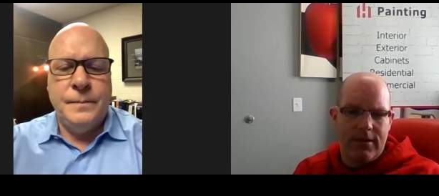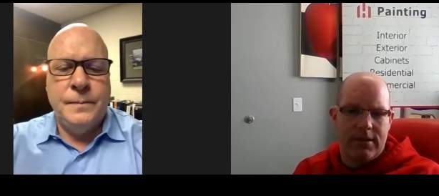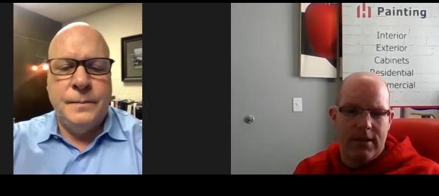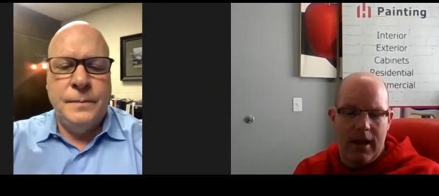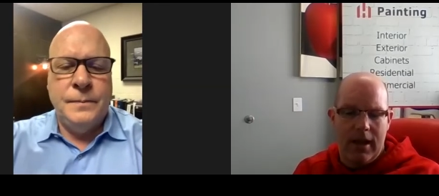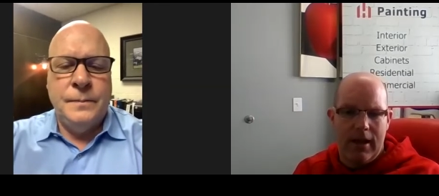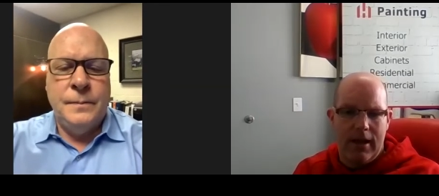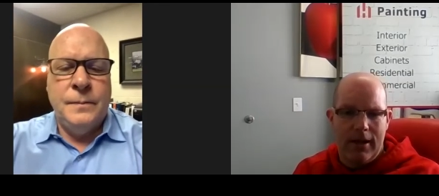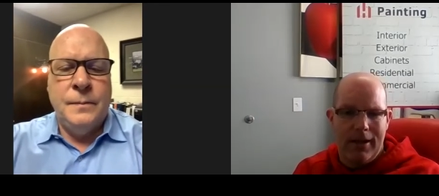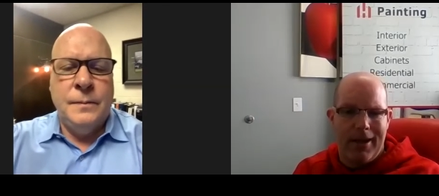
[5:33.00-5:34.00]
Speaker 1: is
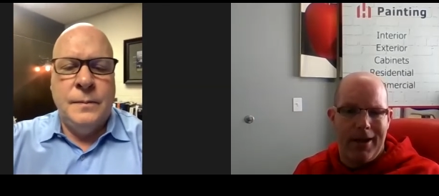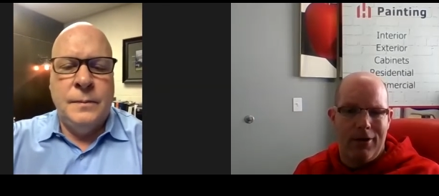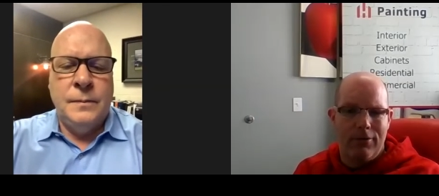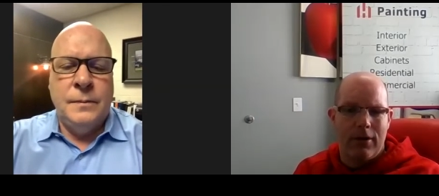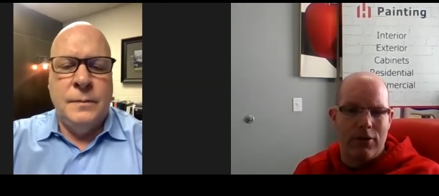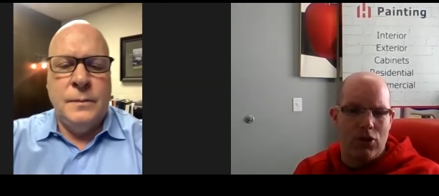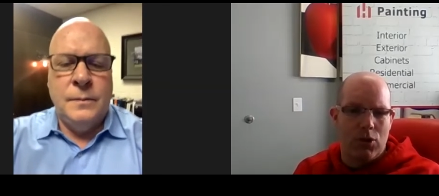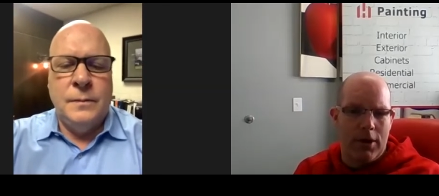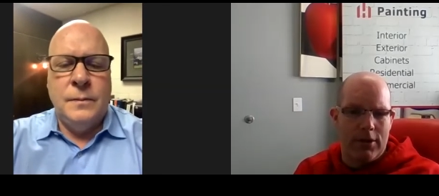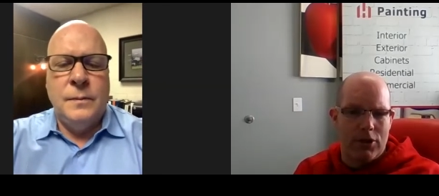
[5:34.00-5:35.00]
uh, get out and
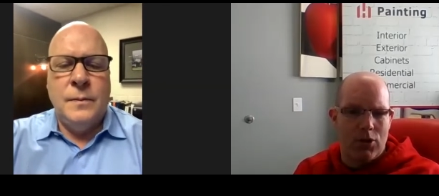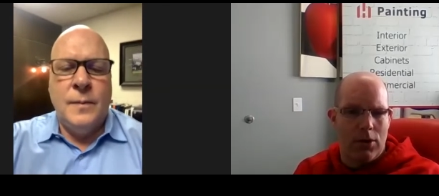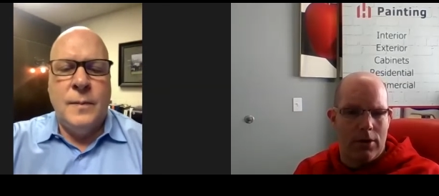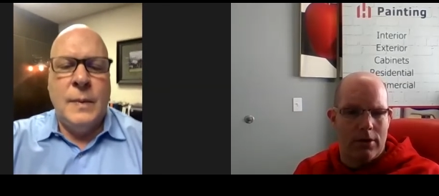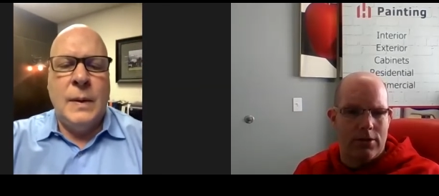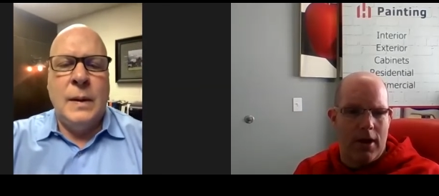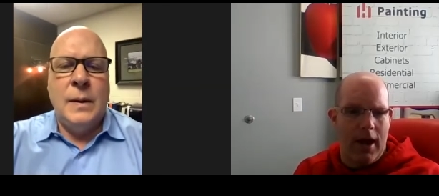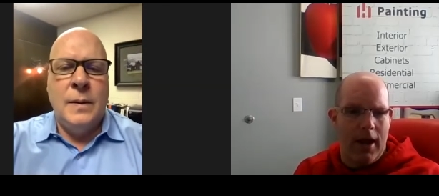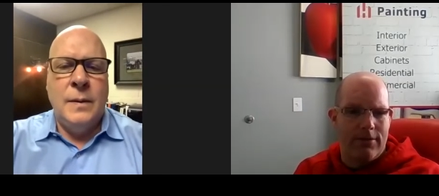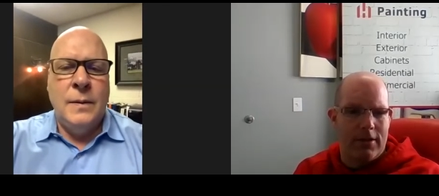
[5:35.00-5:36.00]
enjoy the short little
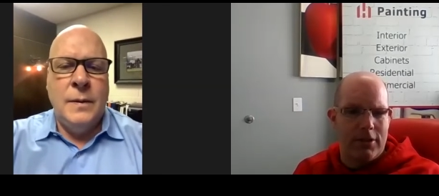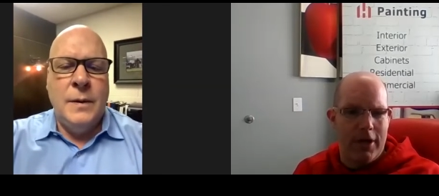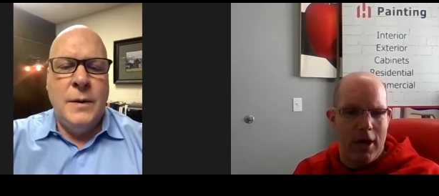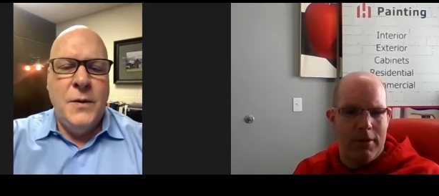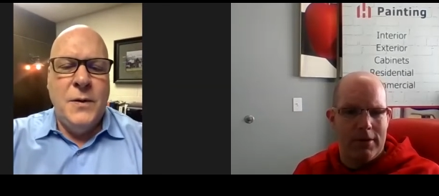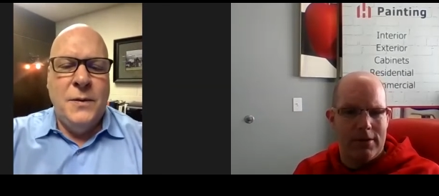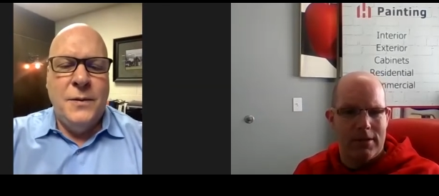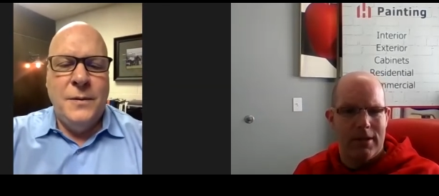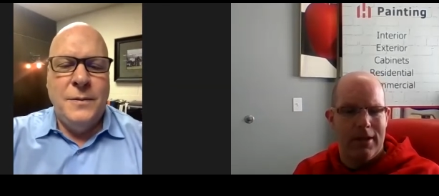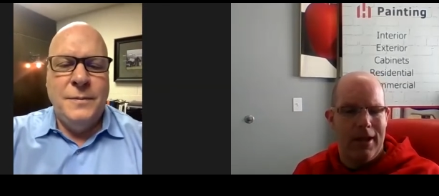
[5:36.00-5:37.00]
drive to
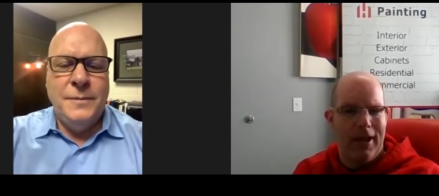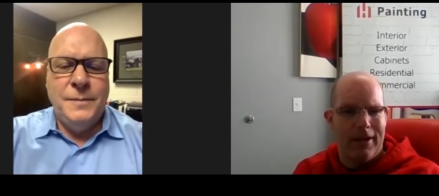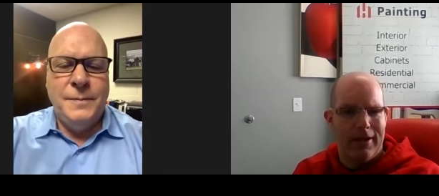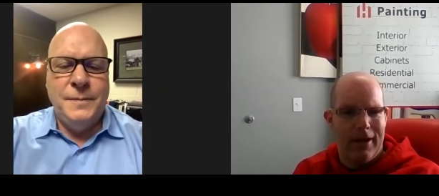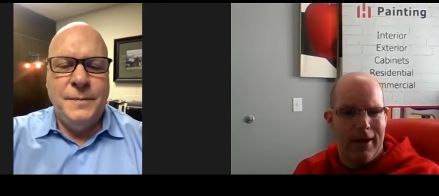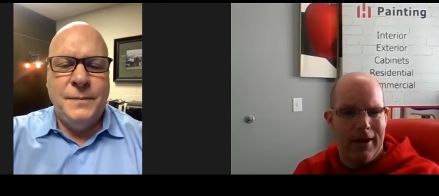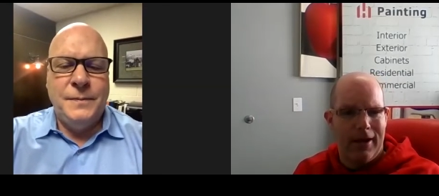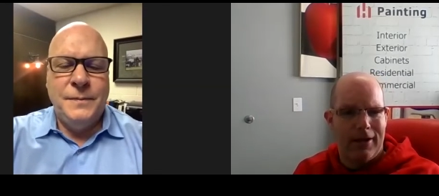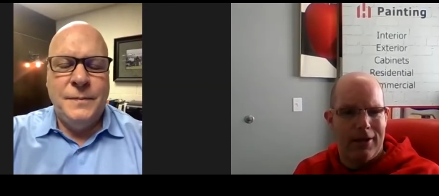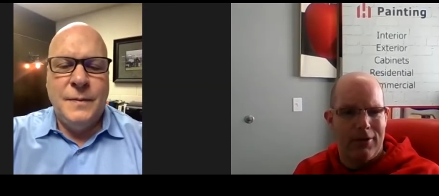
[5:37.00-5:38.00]
chairman's and
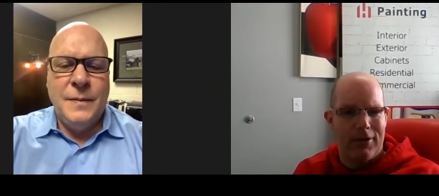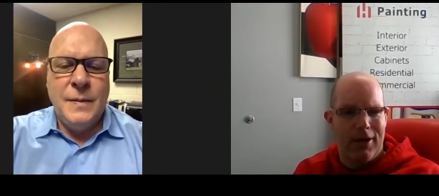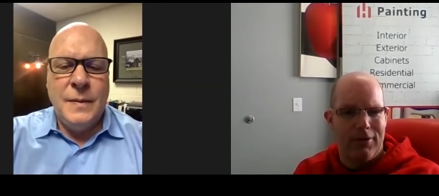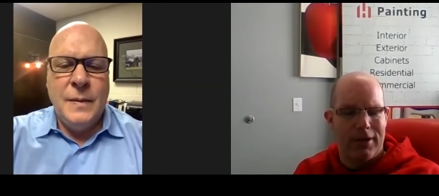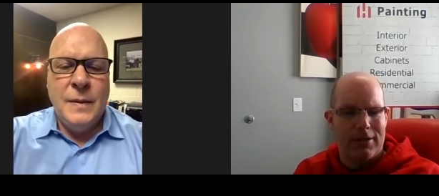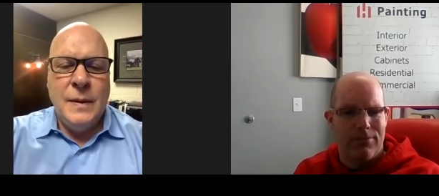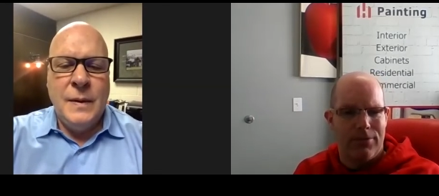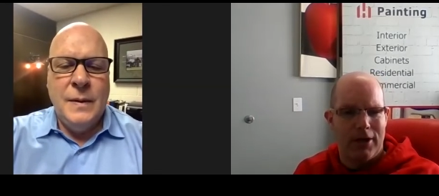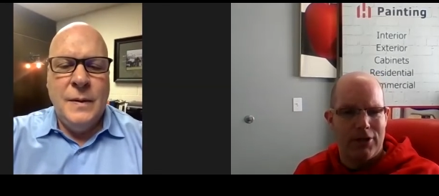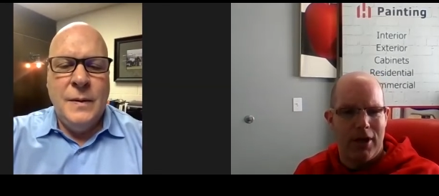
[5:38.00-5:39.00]
uh, you know get out and get some
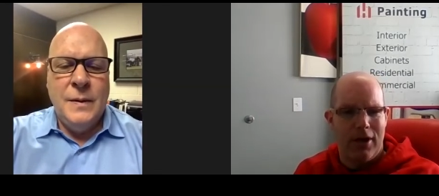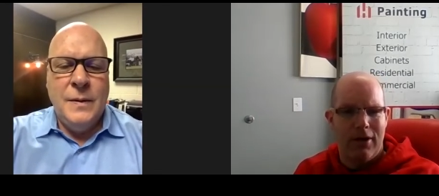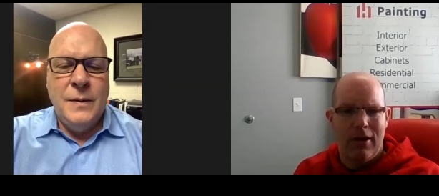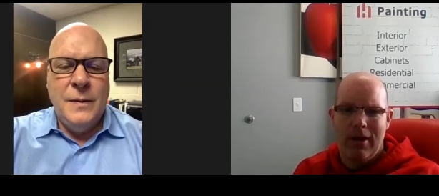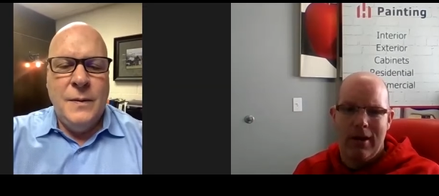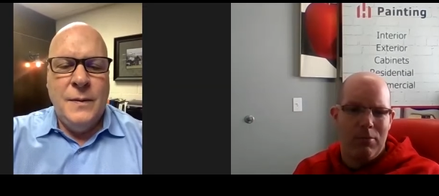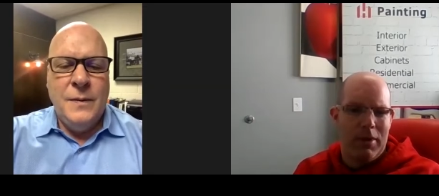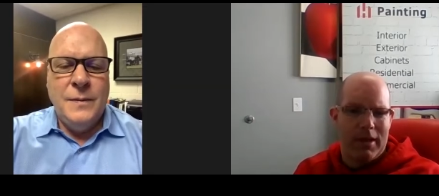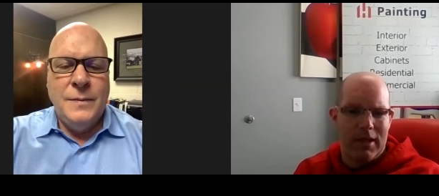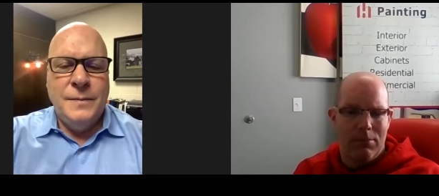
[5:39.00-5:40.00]
fresh air
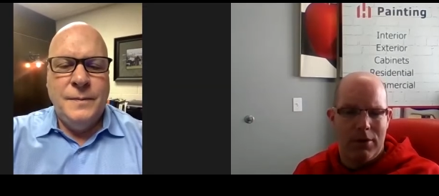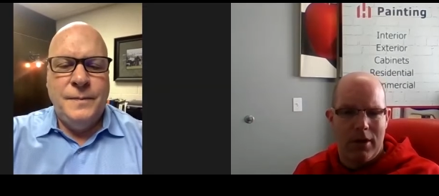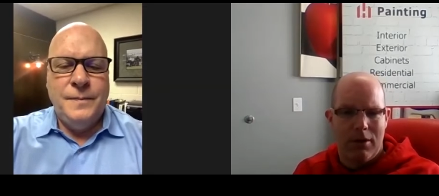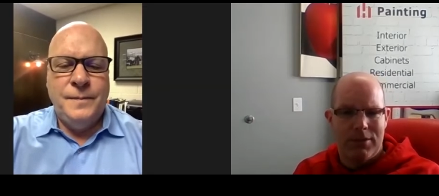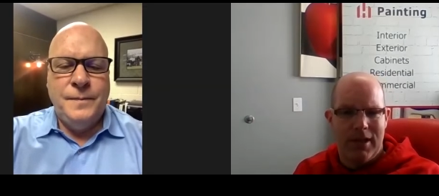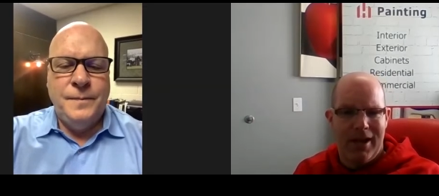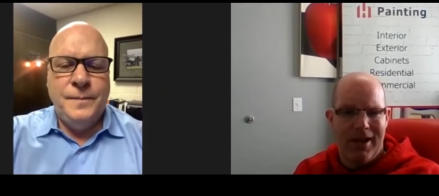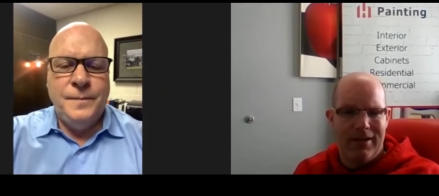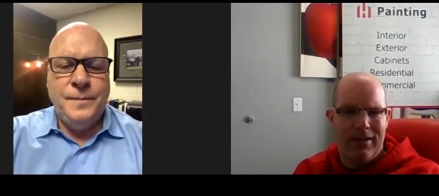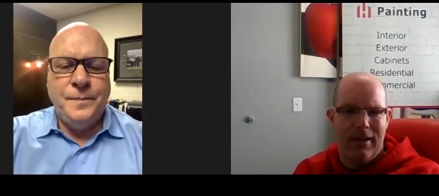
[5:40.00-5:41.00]
pick it up
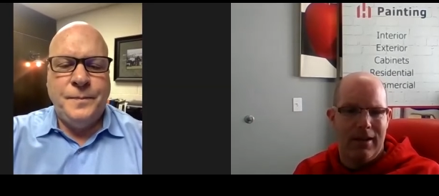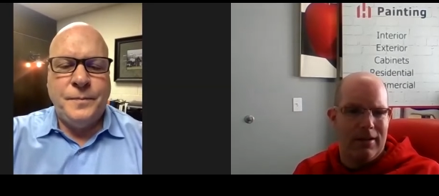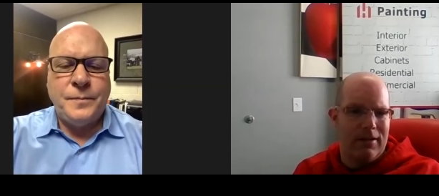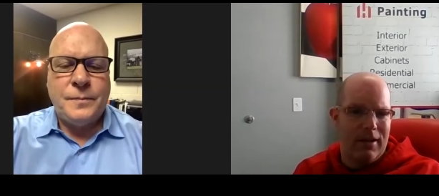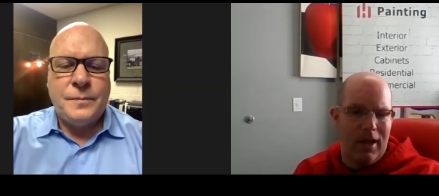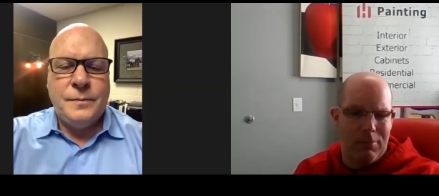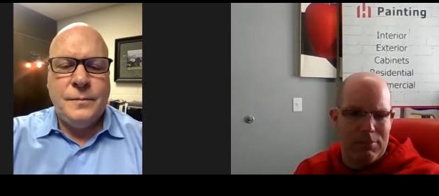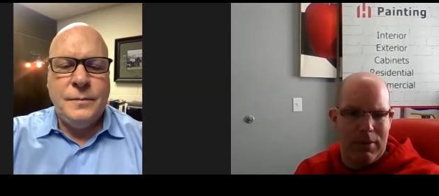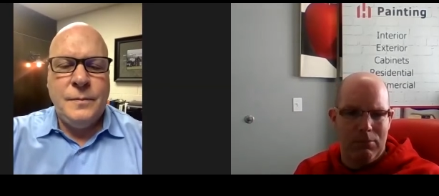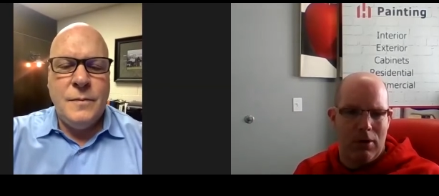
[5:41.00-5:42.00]
curbside it helps
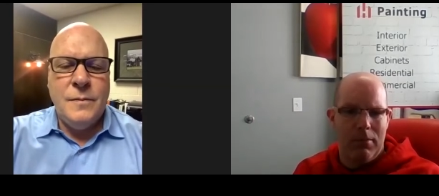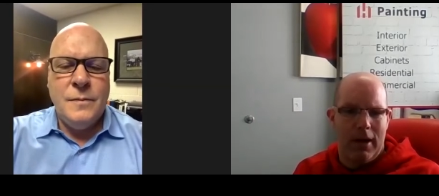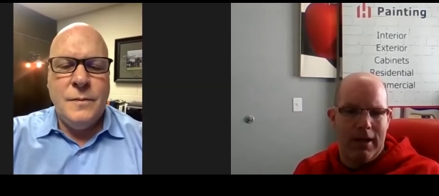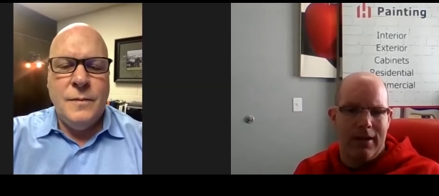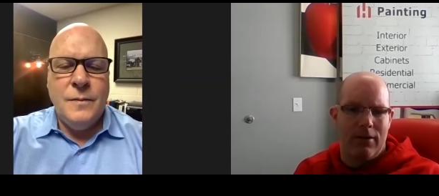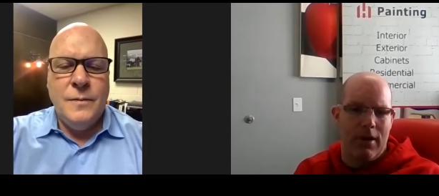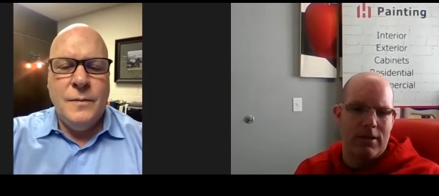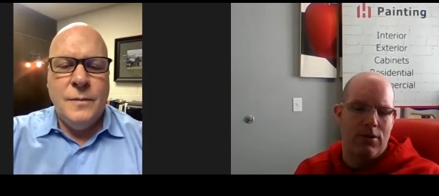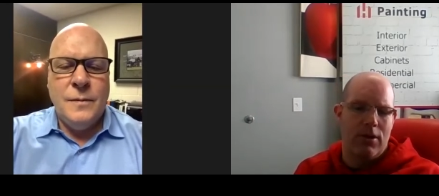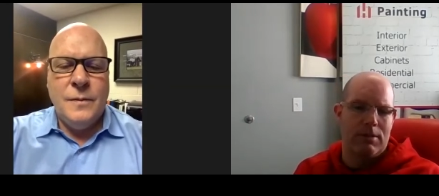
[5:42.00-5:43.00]
put more money into the
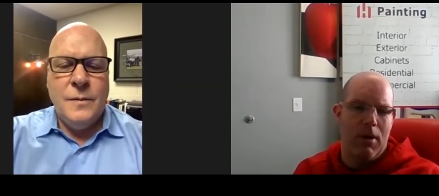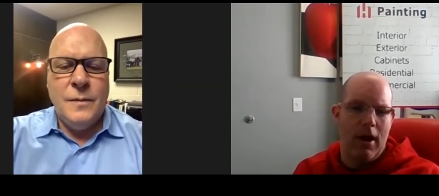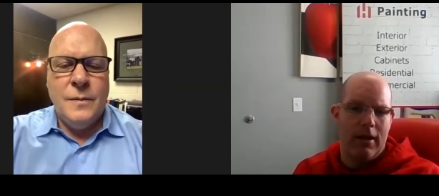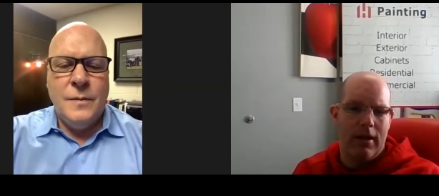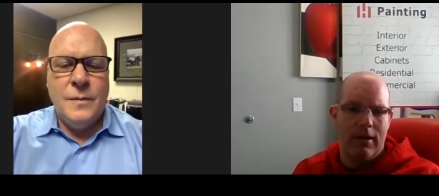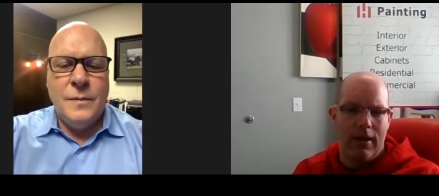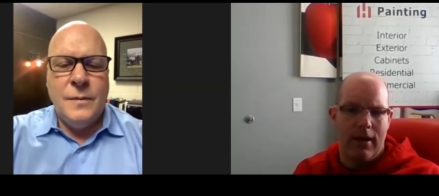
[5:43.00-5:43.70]
restaurant's pocket